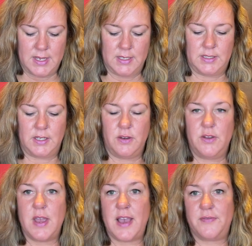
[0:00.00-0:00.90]
so
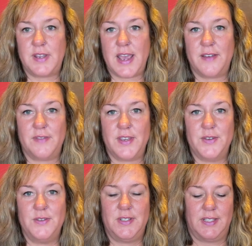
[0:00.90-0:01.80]
you have to have
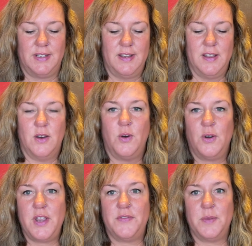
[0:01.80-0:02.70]
those,
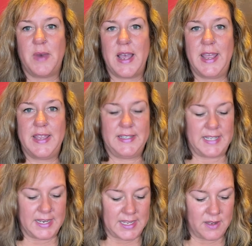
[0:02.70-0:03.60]
or you have to buy a
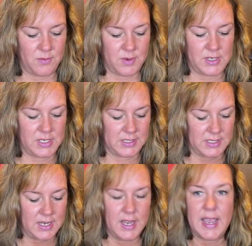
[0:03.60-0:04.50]
ticket, which
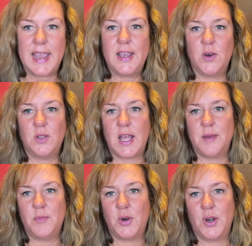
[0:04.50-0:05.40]
is a whole
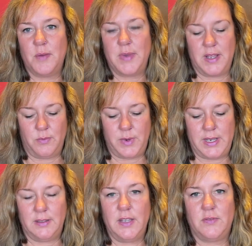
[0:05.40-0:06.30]
lot more, but
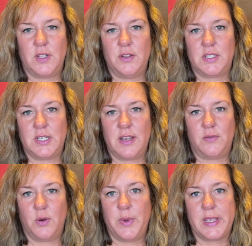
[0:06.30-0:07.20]
we live close
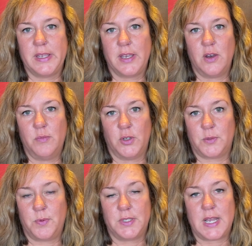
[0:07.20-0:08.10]
enough where we can go
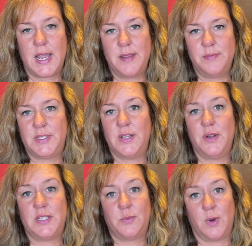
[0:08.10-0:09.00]
multiple times,
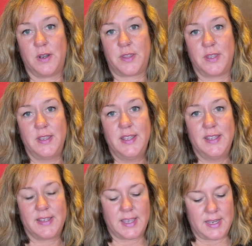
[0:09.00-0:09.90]
so it's worth
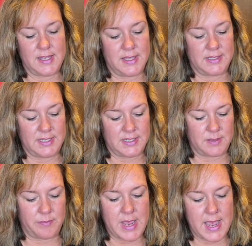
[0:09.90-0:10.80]
getting the
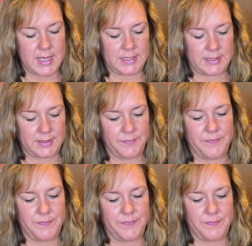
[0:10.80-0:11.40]
season pass.